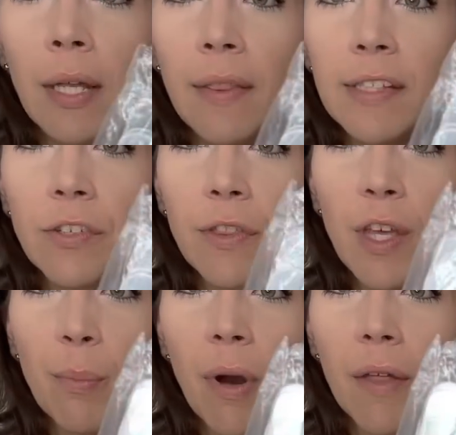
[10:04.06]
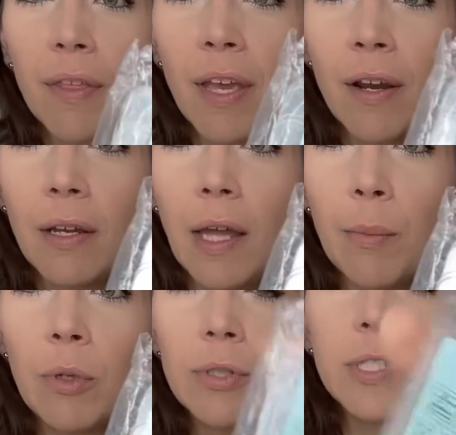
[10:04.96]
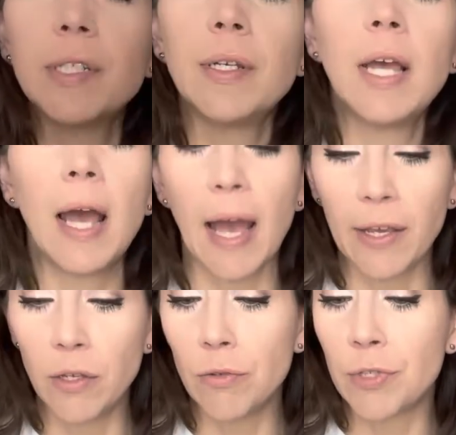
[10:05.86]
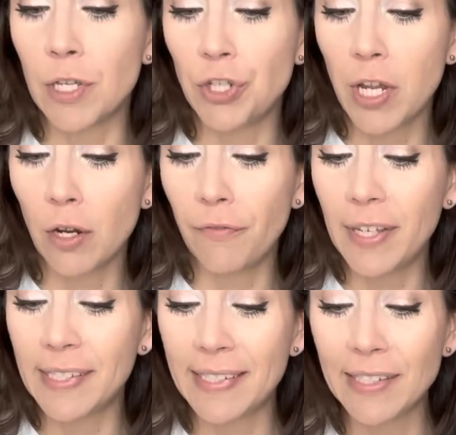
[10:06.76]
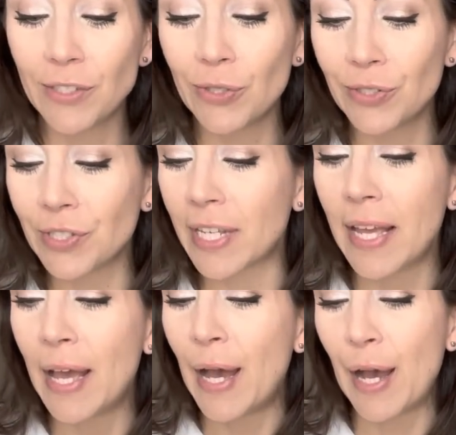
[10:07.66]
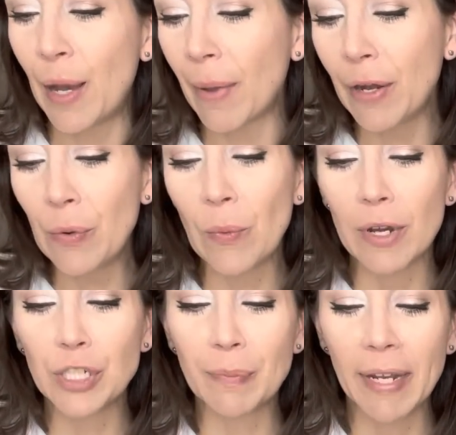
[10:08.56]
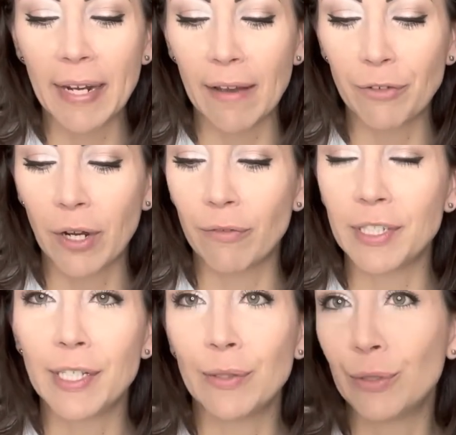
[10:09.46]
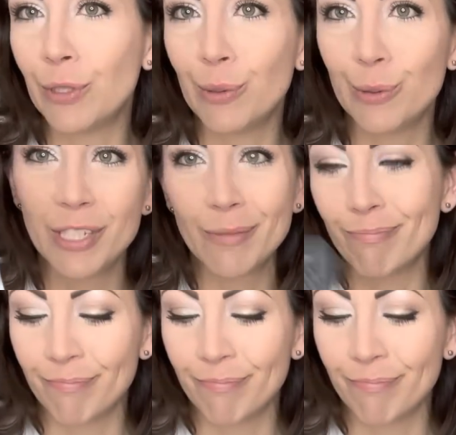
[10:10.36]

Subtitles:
These are the Apothecary Labels. I use JRV stencils. I don't wash mine after every single use.